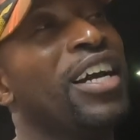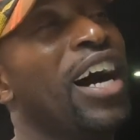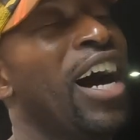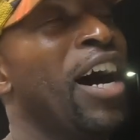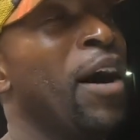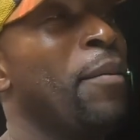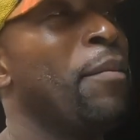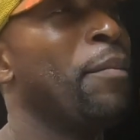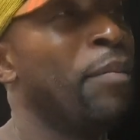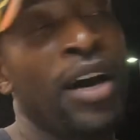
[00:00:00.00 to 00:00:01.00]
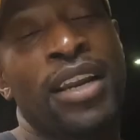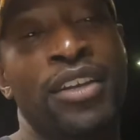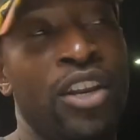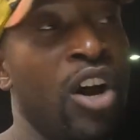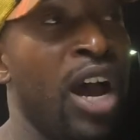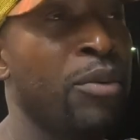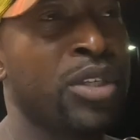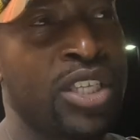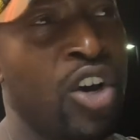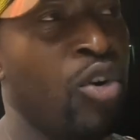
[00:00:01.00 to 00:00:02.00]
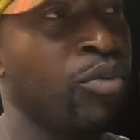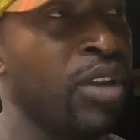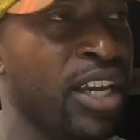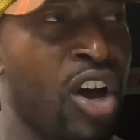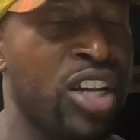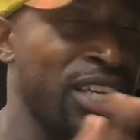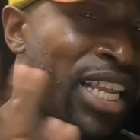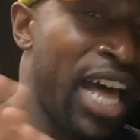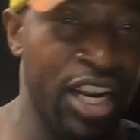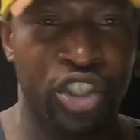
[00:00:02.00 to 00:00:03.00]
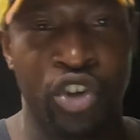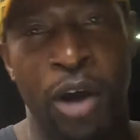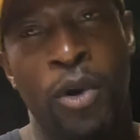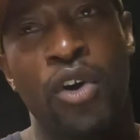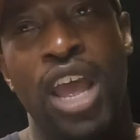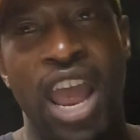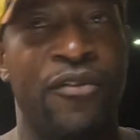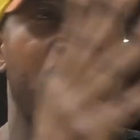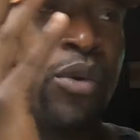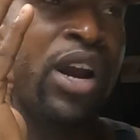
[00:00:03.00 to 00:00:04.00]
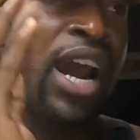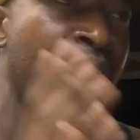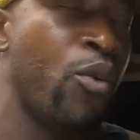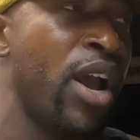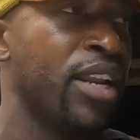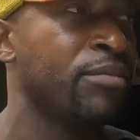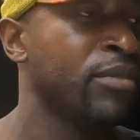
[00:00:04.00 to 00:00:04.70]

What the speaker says: But I was still like causing a lot of trouble everywhere I went.